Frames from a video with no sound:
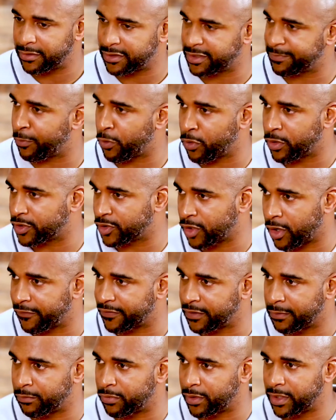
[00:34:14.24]
sports
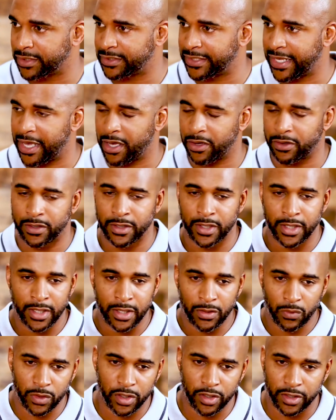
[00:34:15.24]
often brings out.
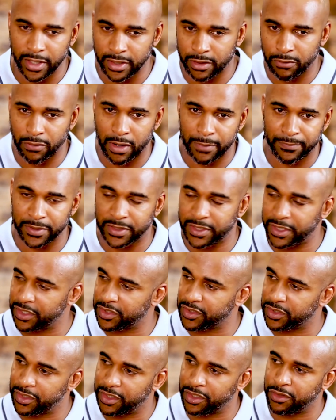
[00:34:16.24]
When you get the
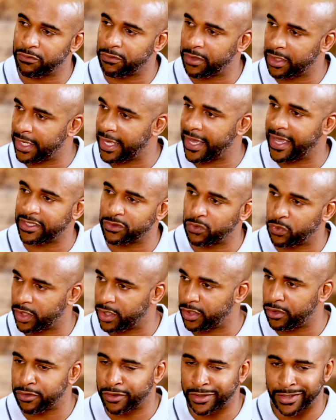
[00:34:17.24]
repetition, then you realize where
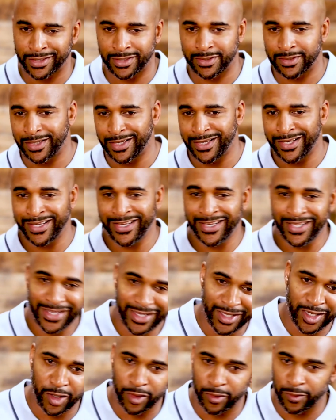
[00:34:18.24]
you can
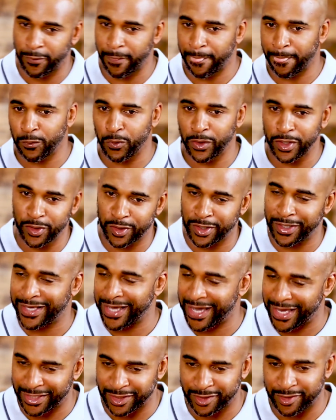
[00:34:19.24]

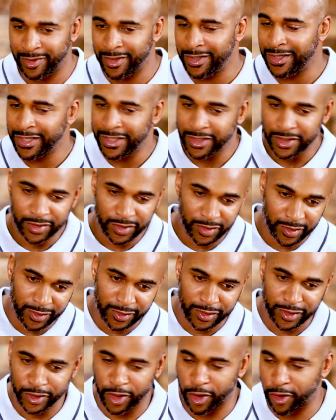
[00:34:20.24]
kind of
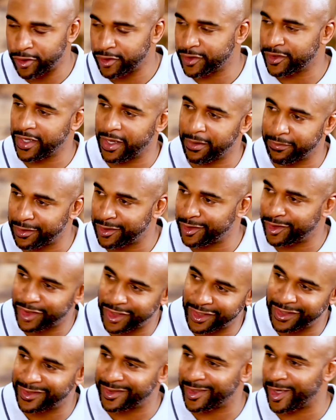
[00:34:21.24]
skirt something,
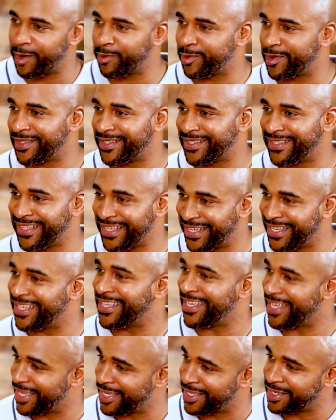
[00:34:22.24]
cheat something,
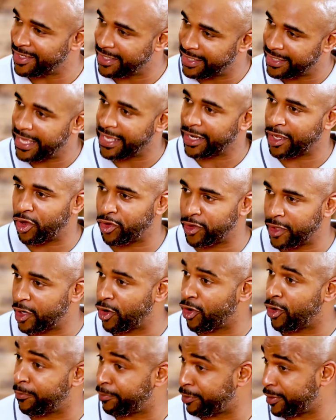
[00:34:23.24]
and that
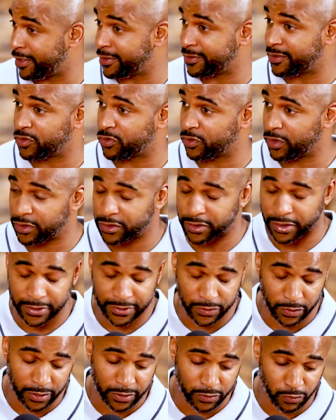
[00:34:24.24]
all plays
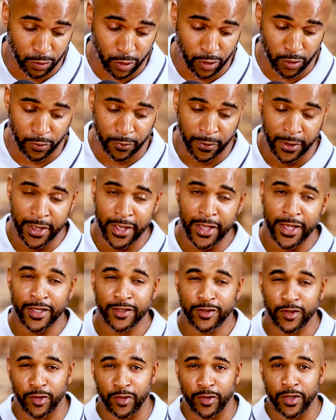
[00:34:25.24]
its role.
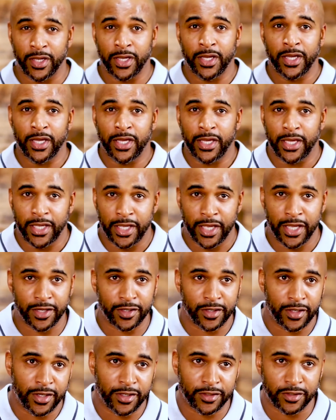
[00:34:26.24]
So
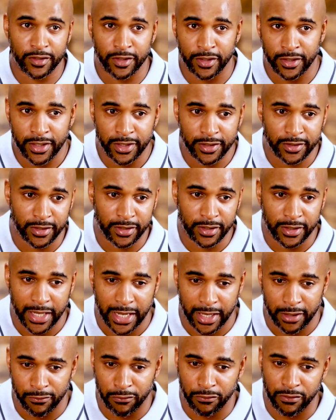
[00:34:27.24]
here's a
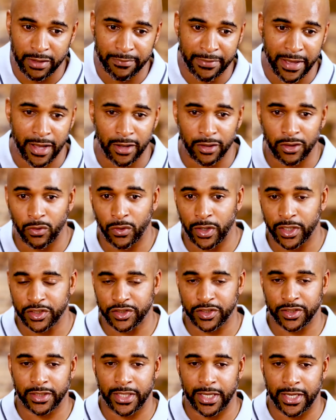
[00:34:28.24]
kind of rebound
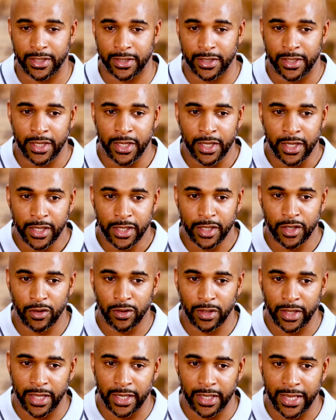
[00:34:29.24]
question that,
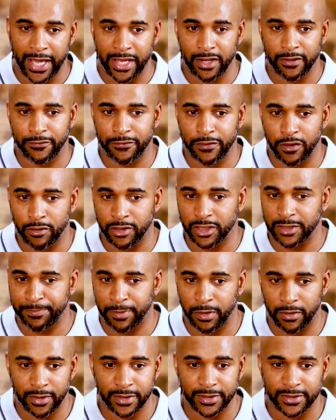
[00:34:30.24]
in light of your
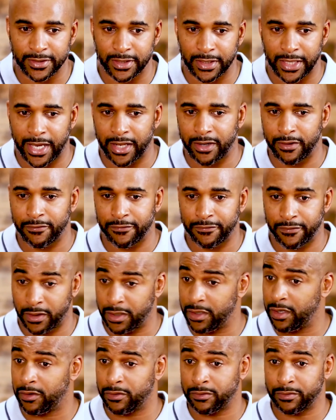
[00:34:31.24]
experiences, in light of,
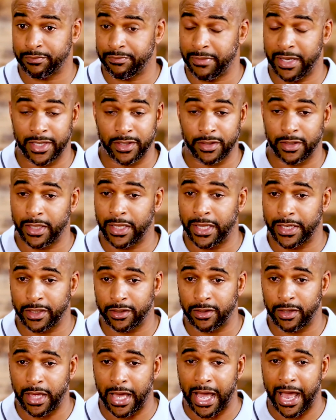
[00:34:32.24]
man, like
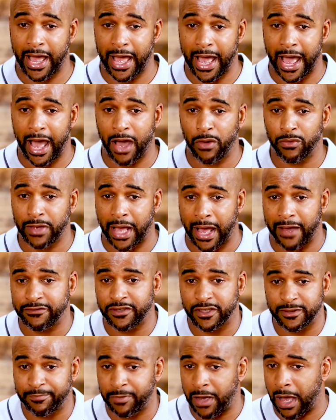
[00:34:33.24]

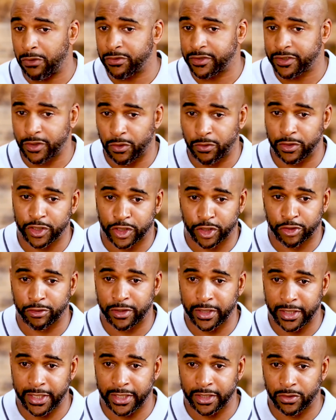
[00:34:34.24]
I was so
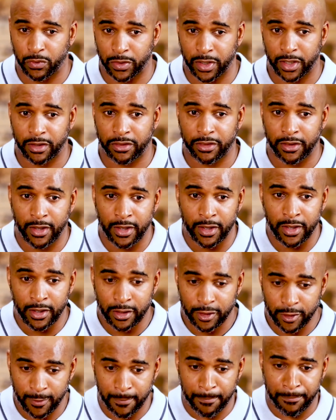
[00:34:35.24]
intrigued with,
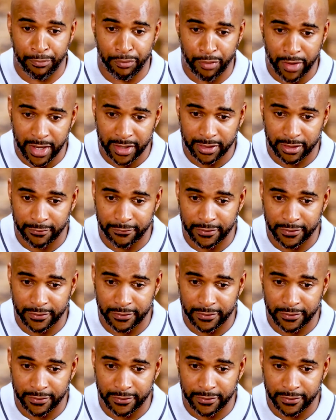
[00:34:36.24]
your breadth of